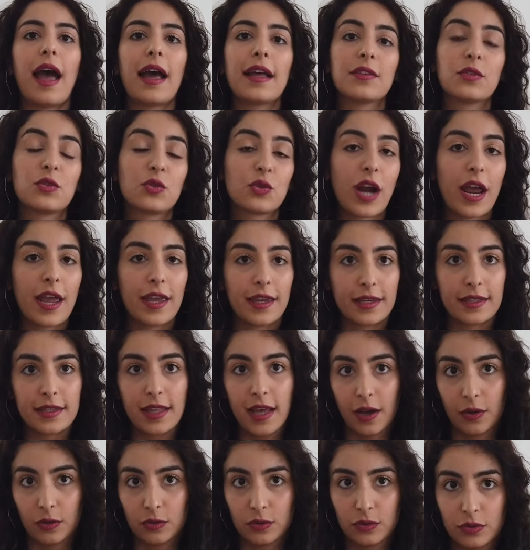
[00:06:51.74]
and drying it
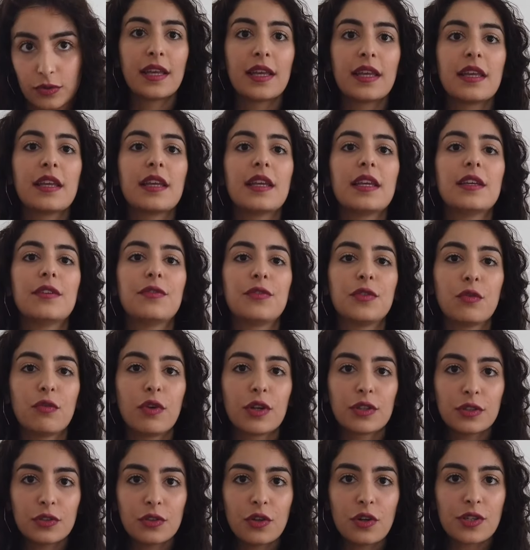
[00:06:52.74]
out. If you
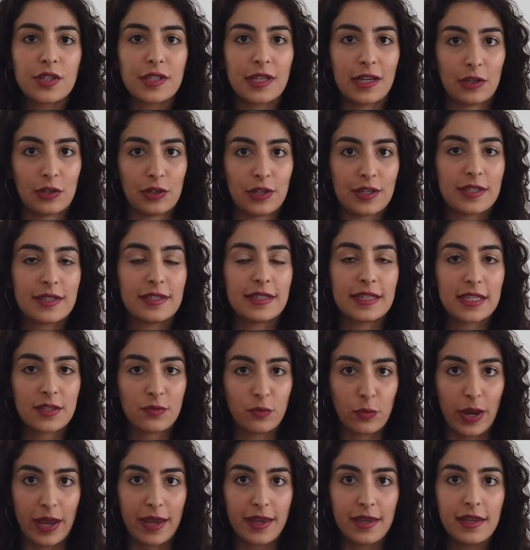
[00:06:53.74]
water your succulents this
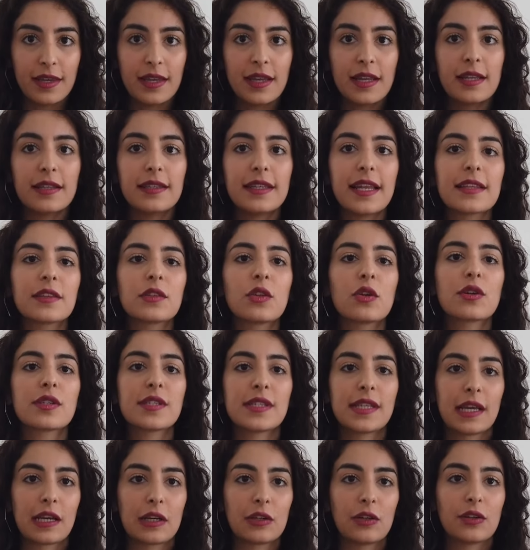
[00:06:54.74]
way, let your
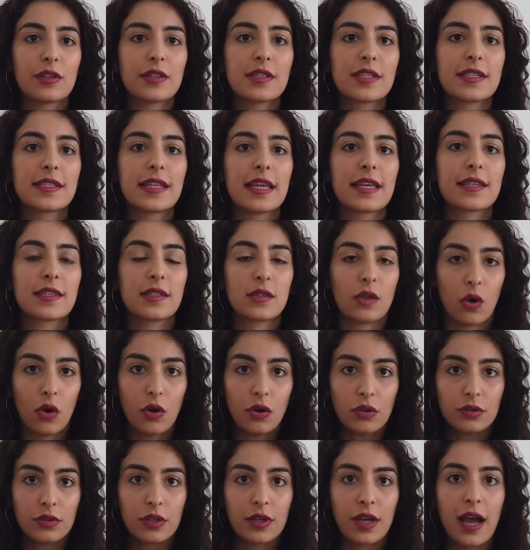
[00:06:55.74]
succulent stay
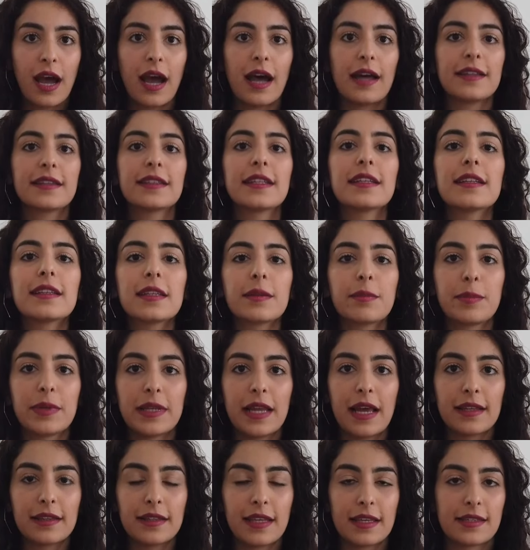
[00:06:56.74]
soaked until the
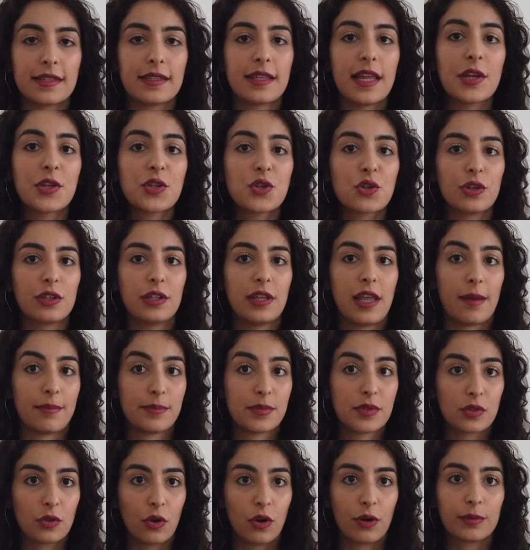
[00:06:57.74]
plant has naturally
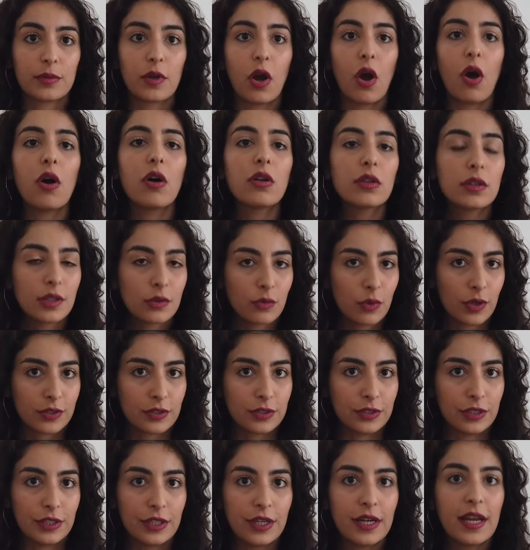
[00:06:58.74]
absorbed all the
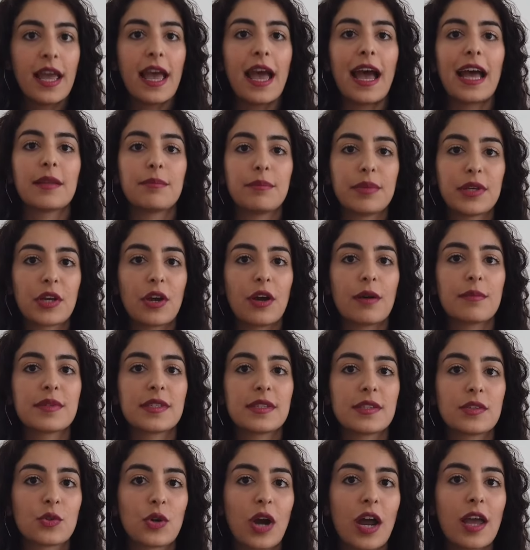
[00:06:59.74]
water and becomes
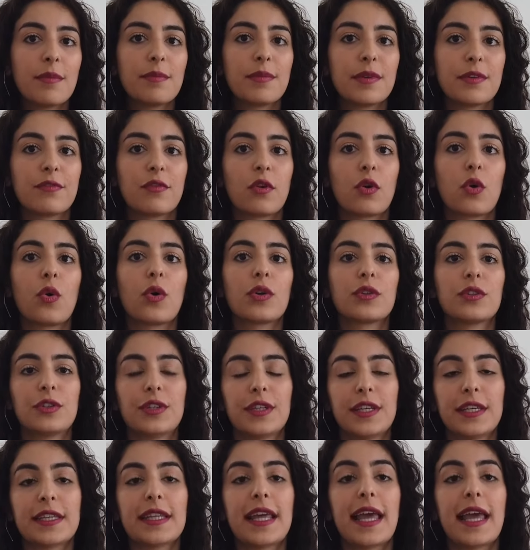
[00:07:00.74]
dry before
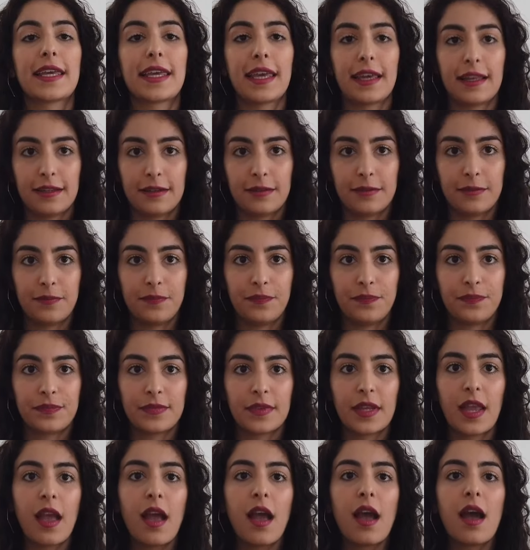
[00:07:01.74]
watering again.
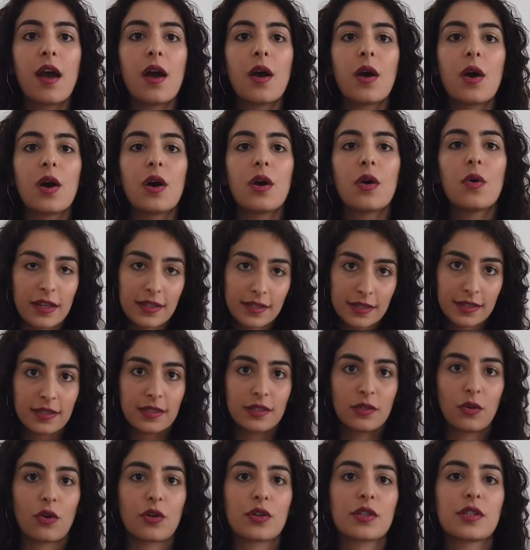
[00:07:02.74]

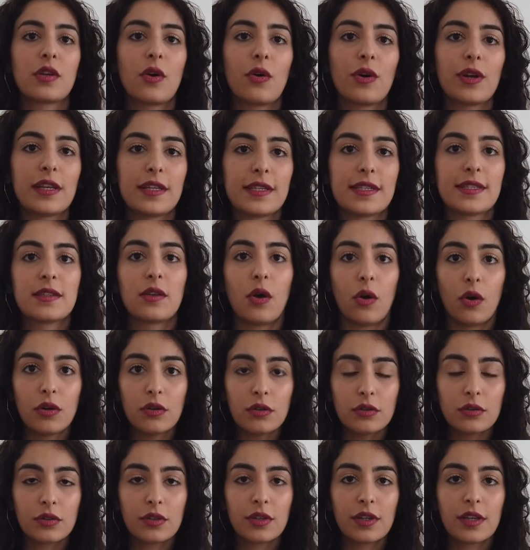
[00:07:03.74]
Once your soil is
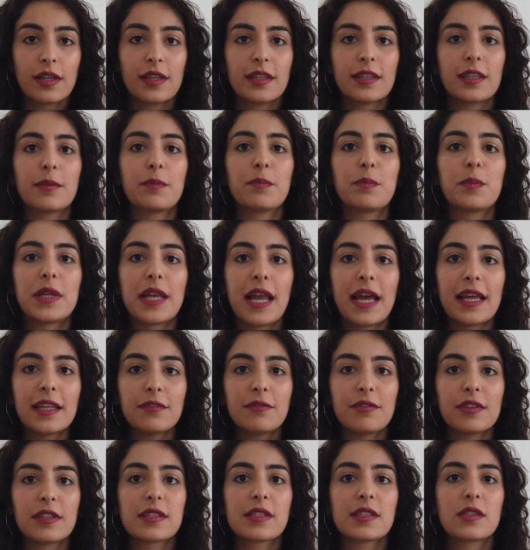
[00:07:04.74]
soaked, the
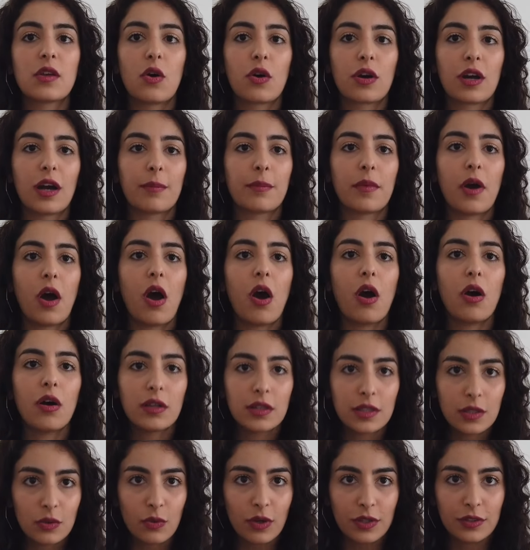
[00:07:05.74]
plant will soak up
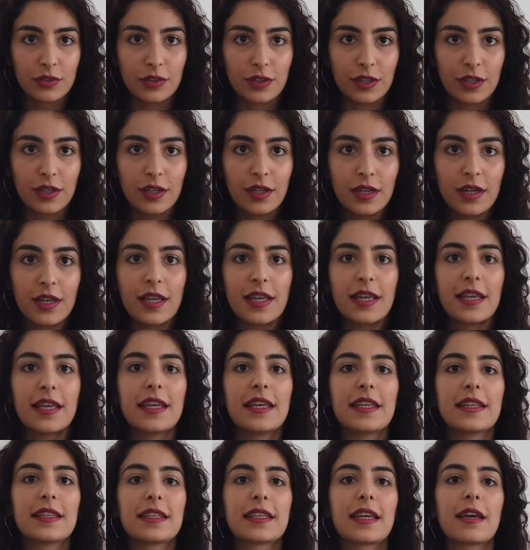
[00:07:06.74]
all the water
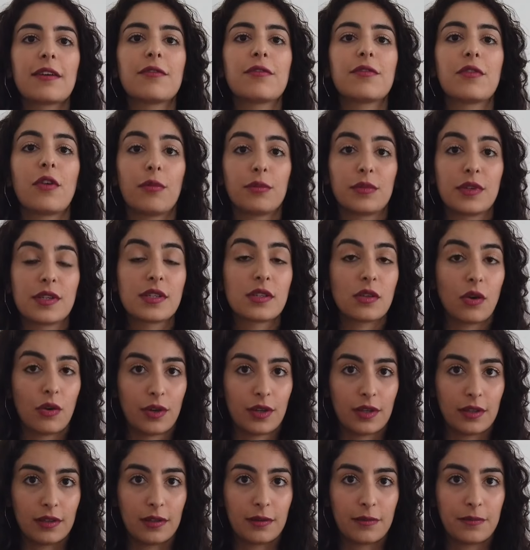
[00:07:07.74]
it can from the
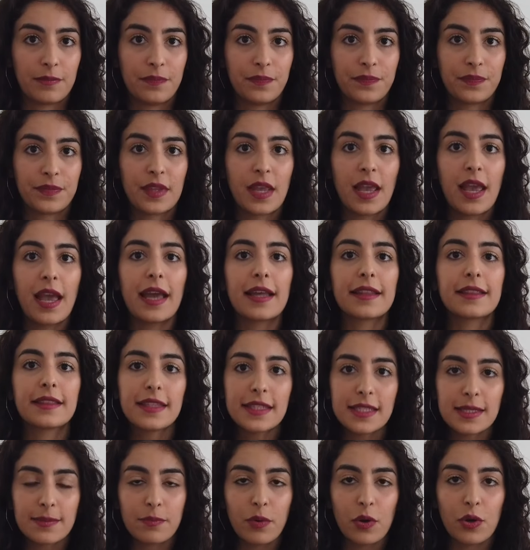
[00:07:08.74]
soil. At
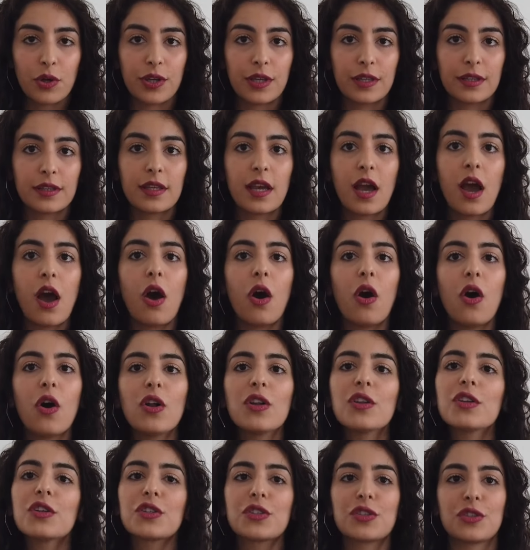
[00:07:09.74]
this point,
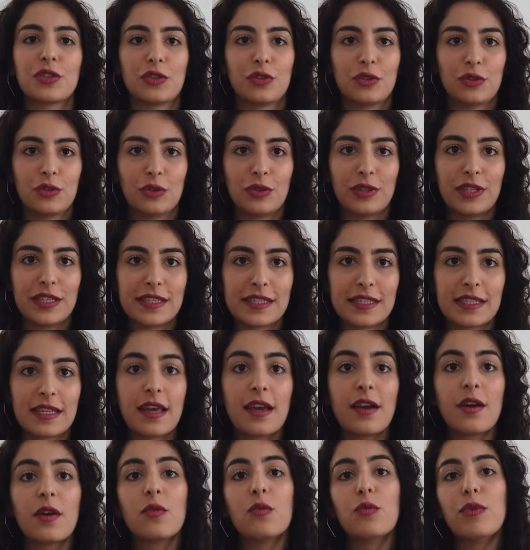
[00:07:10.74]
all you should do is
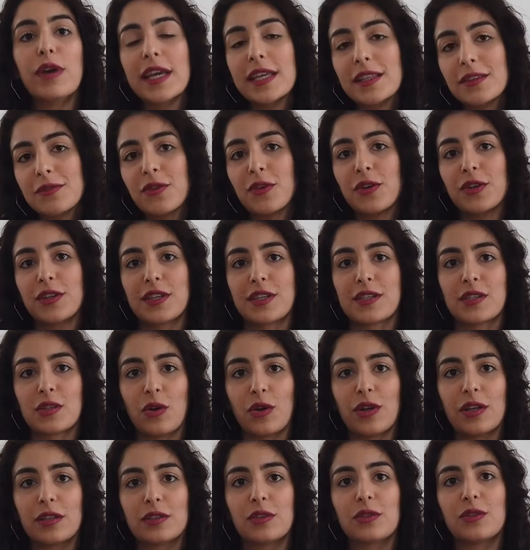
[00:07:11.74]
wait for the
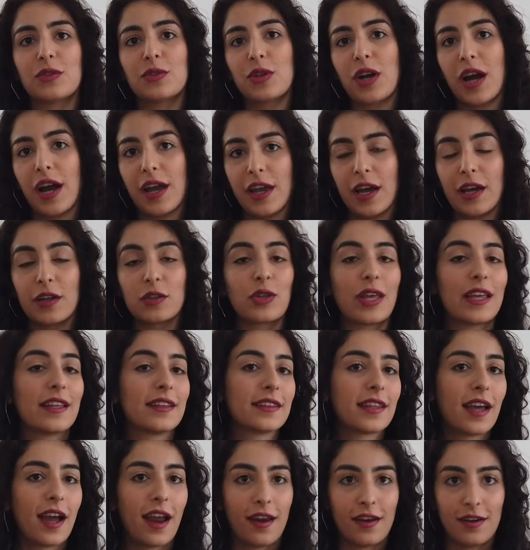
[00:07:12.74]
soil to dry out
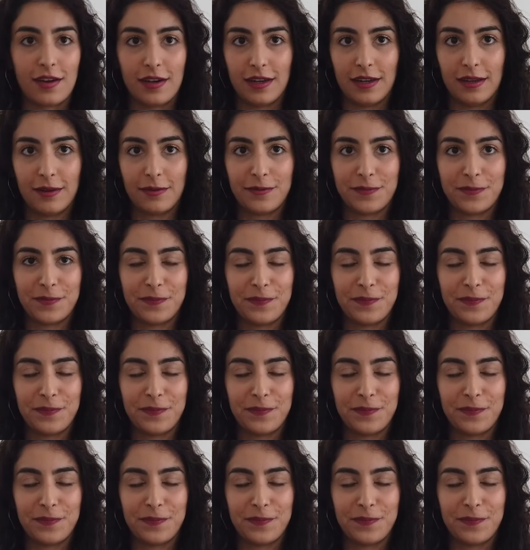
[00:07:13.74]
entirely.